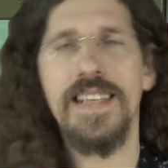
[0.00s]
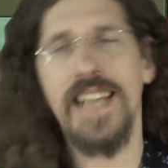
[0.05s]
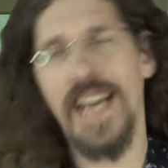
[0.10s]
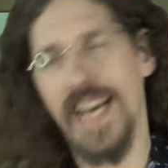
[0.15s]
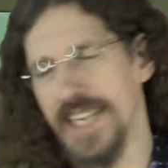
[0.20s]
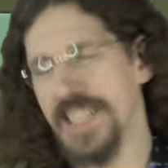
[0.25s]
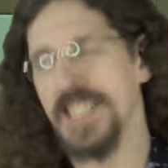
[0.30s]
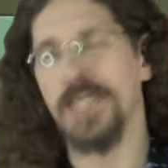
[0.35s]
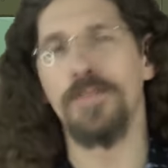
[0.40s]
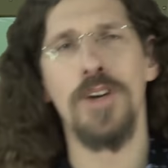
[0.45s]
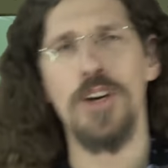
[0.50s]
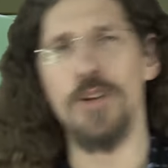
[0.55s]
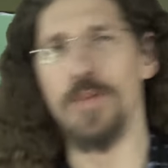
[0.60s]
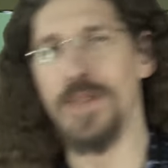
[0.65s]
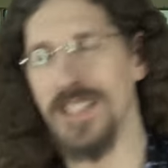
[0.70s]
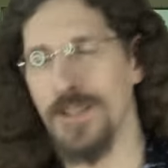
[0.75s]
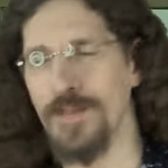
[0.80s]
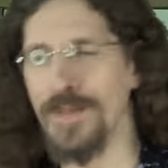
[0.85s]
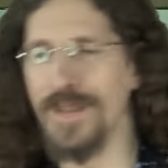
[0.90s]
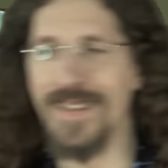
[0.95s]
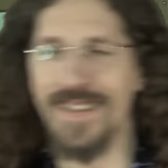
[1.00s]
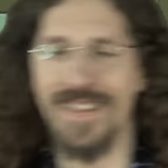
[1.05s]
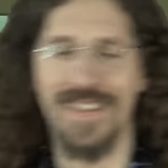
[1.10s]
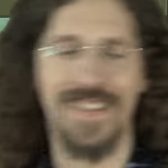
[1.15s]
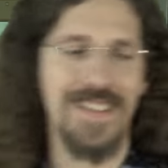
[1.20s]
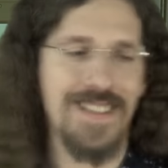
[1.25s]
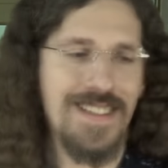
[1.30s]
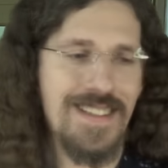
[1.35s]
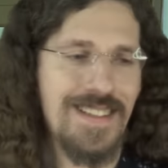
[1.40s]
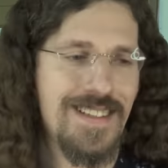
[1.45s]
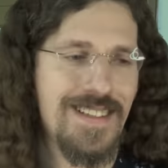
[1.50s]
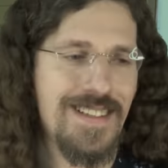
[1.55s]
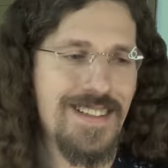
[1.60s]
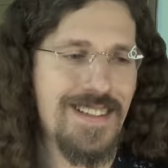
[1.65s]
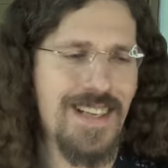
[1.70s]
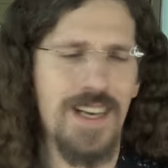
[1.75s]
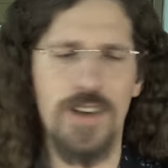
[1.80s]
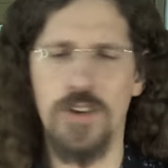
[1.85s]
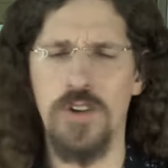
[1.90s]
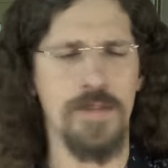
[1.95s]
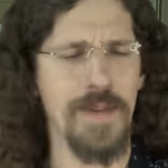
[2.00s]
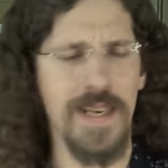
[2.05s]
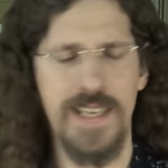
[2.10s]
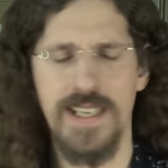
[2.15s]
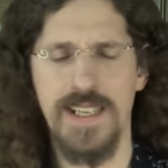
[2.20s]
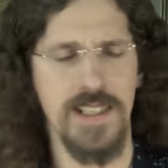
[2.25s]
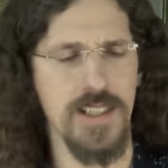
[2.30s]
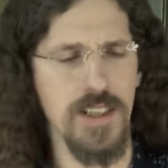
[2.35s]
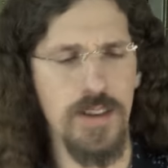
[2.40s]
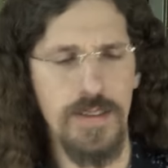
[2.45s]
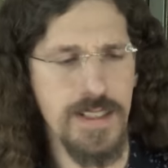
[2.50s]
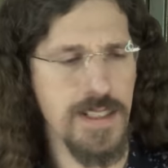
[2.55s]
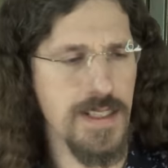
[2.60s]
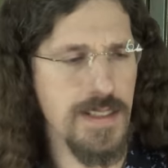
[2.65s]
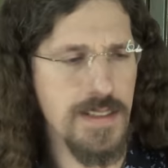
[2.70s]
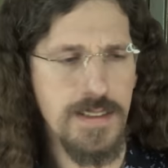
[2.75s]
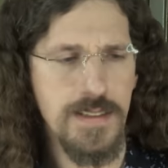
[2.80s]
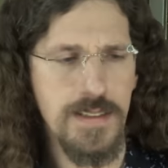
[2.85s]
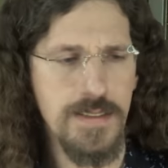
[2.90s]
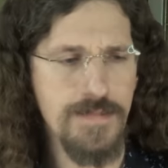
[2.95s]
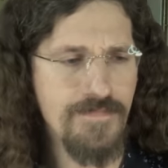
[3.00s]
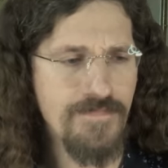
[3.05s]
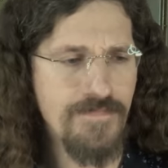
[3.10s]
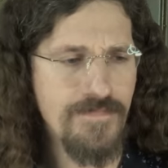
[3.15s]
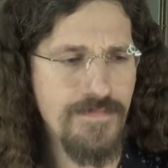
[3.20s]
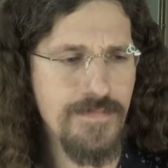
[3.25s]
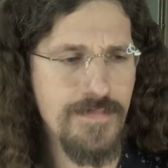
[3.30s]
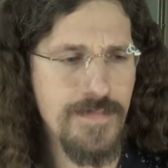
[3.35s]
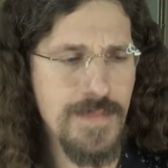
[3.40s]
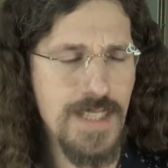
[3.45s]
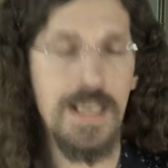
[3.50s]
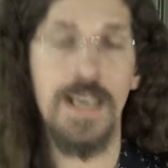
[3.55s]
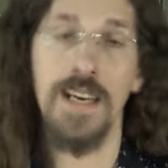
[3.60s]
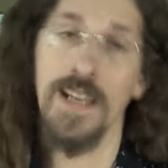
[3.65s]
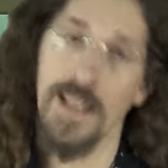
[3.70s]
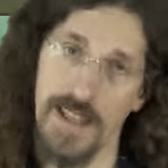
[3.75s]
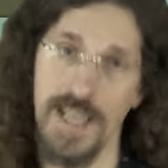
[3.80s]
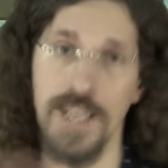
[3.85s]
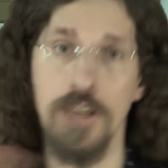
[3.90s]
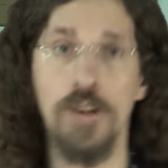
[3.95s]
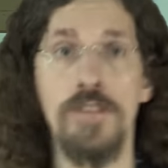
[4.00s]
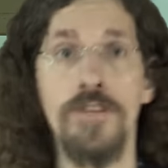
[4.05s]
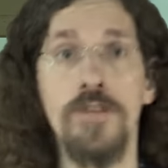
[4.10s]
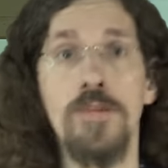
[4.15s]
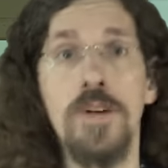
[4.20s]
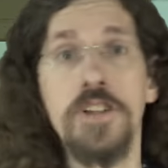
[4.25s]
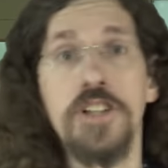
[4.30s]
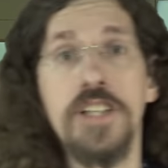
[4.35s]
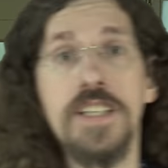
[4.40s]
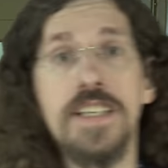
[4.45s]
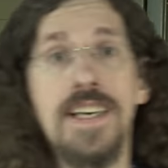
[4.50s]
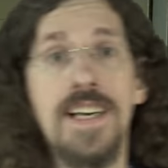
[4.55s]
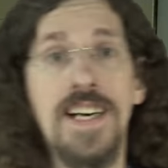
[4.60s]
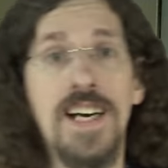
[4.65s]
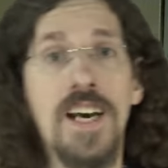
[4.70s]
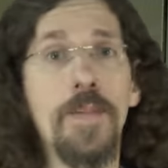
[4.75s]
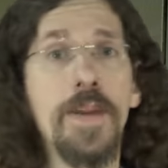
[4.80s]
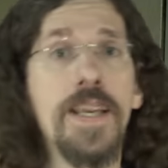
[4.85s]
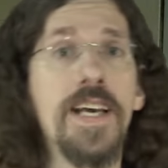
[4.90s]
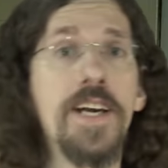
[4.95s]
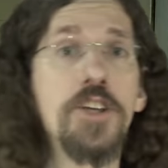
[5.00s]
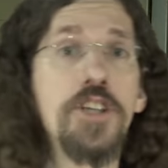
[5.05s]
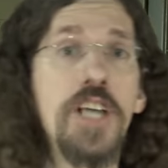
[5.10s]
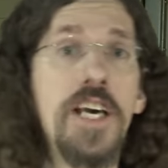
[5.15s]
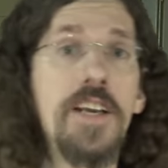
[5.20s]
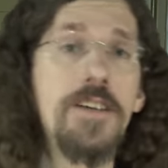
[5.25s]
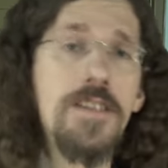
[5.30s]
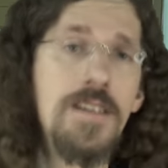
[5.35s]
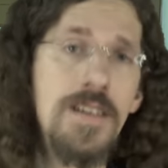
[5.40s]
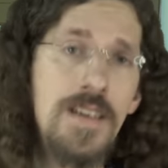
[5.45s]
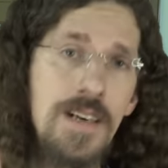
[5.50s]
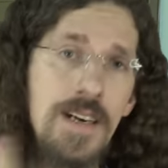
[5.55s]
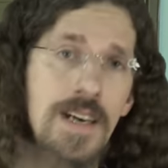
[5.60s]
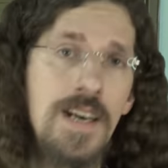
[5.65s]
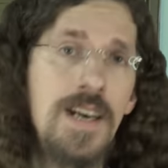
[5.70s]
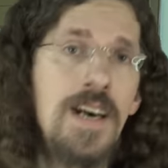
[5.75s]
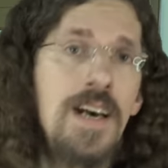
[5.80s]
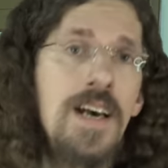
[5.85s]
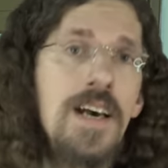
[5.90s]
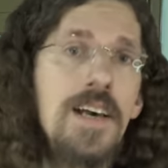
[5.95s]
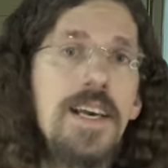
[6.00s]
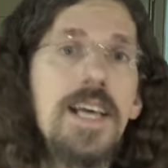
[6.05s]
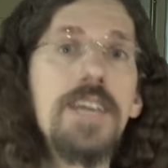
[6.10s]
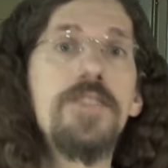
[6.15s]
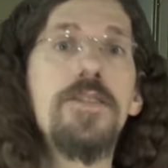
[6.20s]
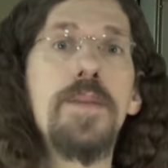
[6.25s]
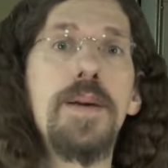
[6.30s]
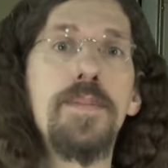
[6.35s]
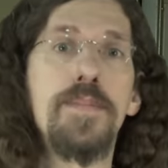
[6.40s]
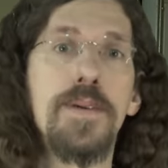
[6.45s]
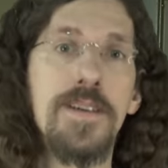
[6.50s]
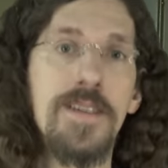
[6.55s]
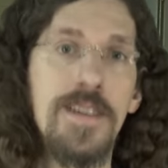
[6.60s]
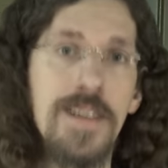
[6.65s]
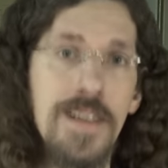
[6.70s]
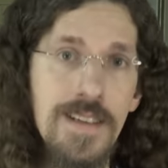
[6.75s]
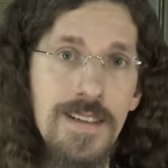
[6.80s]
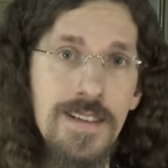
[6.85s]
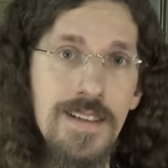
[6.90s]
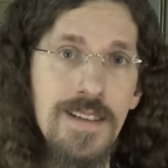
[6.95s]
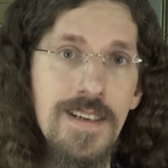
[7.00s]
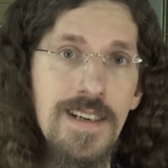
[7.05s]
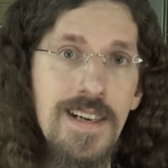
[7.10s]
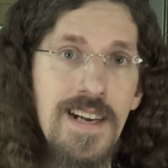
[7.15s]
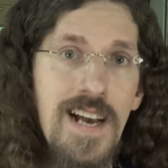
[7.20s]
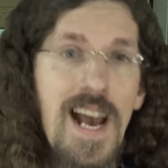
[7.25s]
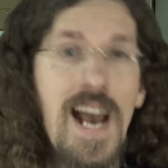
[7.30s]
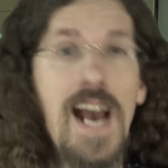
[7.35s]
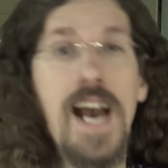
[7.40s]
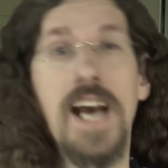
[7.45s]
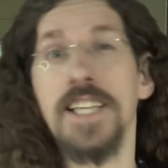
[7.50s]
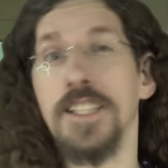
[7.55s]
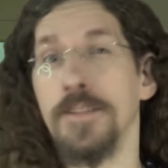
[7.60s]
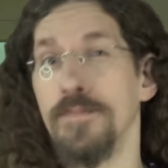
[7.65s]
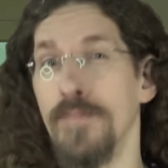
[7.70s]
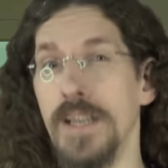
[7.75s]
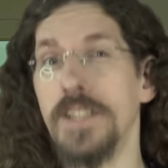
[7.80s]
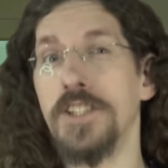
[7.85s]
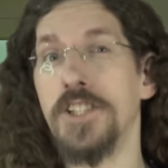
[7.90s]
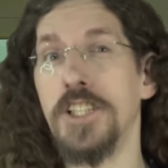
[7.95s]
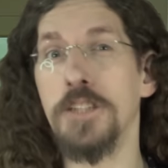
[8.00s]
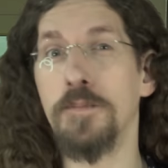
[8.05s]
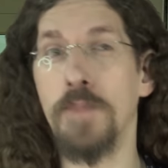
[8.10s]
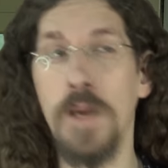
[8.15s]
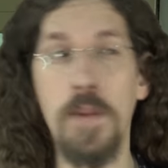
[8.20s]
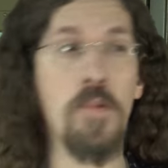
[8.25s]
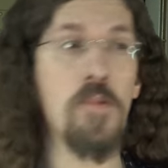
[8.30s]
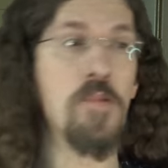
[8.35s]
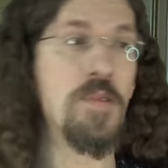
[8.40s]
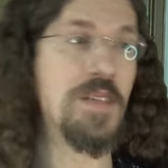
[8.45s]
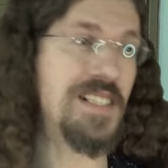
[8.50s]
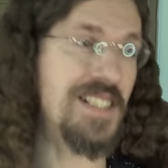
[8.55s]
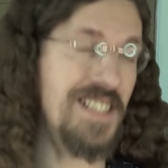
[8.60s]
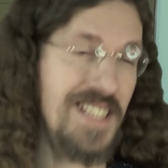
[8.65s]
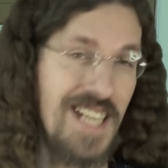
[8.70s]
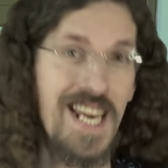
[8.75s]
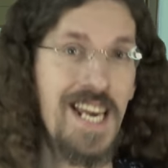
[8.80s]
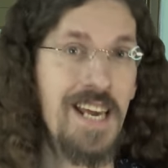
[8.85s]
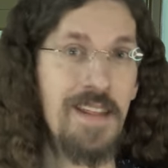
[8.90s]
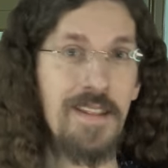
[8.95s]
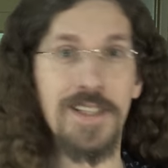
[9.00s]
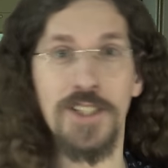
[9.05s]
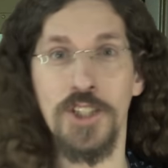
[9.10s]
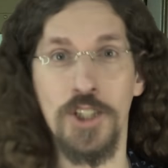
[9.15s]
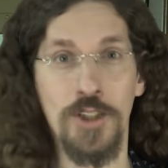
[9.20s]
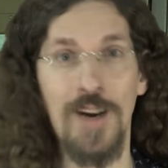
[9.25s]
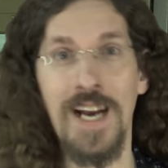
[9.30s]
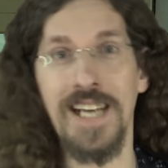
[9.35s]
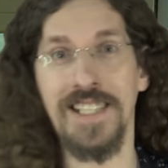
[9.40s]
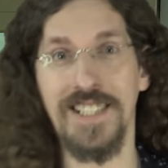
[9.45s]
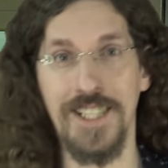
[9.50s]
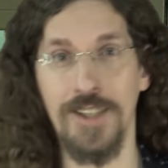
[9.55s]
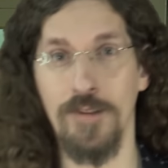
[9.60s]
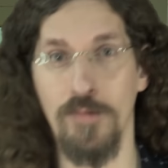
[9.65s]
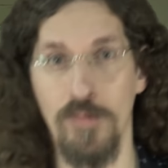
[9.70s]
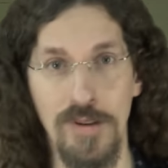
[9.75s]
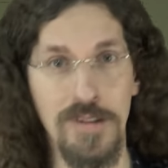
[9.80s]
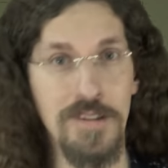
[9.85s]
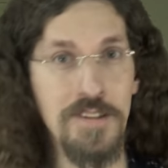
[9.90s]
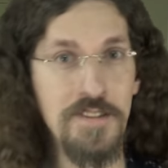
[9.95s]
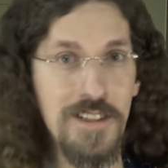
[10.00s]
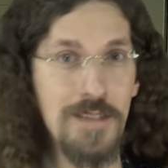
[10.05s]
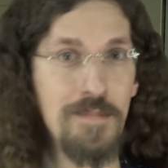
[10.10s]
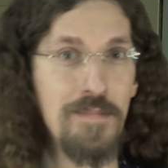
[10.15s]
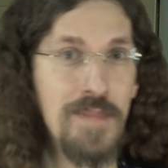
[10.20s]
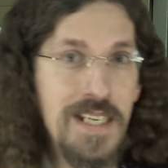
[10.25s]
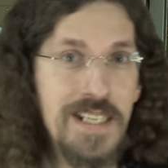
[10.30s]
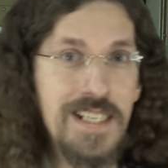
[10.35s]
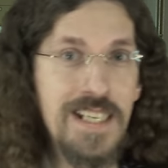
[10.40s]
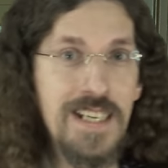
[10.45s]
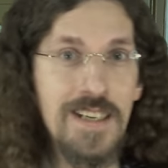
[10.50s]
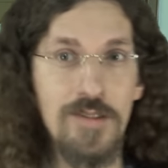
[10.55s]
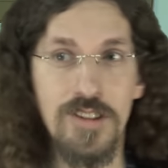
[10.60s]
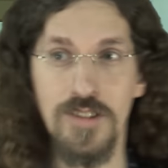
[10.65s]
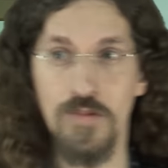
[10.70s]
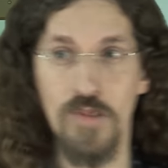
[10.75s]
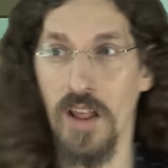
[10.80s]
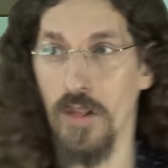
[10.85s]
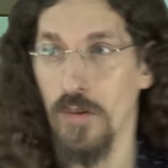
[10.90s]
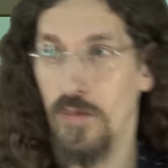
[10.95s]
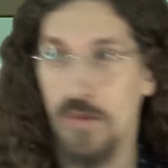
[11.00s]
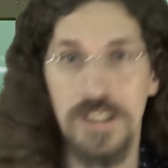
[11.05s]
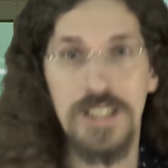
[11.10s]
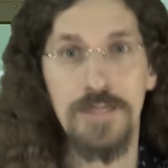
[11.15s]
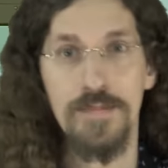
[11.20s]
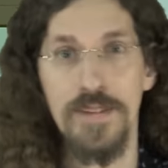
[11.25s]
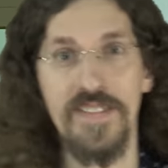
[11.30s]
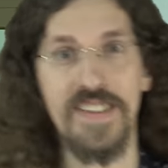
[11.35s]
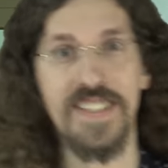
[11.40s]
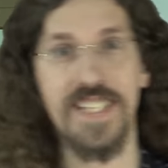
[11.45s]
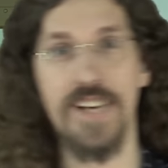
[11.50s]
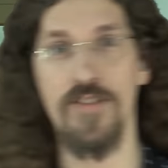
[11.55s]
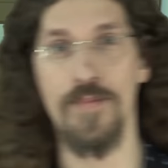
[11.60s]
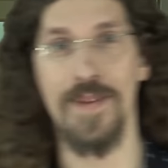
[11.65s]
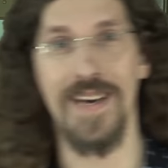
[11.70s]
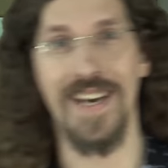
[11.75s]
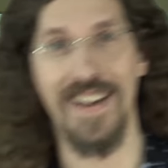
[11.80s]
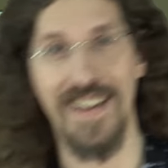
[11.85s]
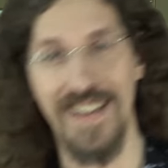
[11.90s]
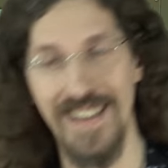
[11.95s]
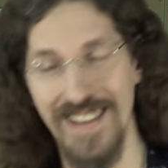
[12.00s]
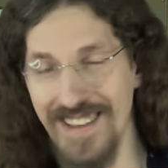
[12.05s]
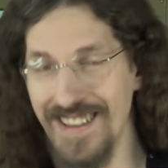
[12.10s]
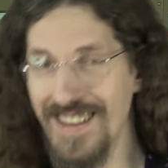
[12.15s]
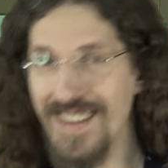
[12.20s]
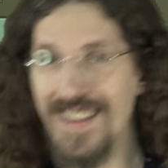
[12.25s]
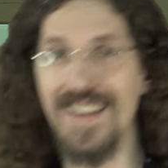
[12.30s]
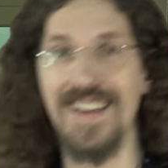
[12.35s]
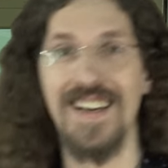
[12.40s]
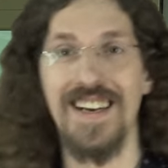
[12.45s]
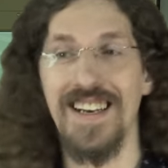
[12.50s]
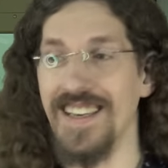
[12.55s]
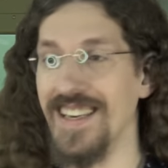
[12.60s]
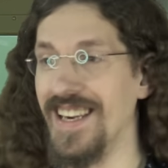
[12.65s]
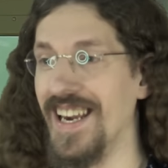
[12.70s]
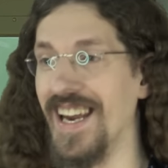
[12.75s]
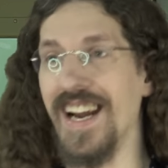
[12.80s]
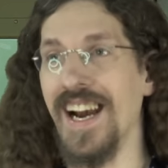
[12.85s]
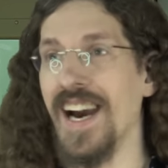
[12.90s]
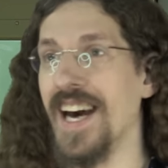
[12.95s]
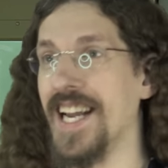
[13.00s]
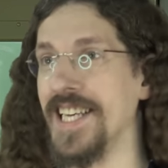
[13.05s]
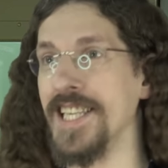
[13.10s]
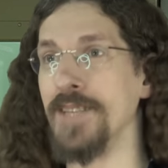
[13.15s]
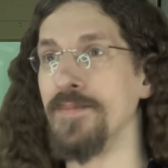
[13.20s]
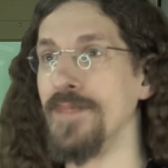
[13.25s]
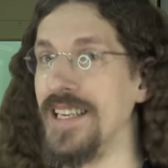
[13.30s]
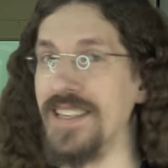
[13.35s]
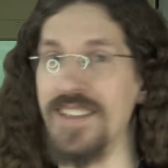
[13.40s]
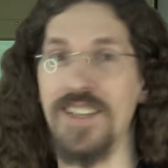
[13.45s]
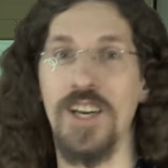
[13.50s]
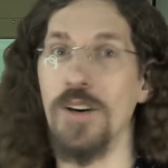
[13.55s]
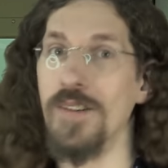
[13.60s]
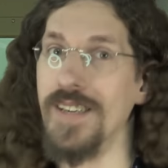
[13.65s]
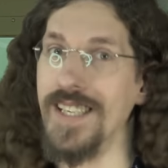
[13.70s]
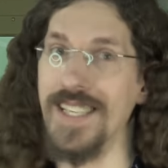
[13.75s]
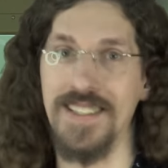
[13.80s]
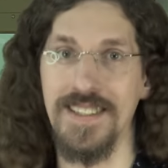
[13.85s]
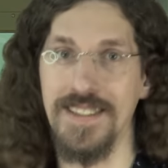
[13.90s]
It had its moments, but... Now who am I kidding? No, it didn't. Thank you all for watching. I've been Decker Shado. And remember, as much as people will say that Jurassic World Dominion was one of the worst movies ever made, you gotta admit, no, it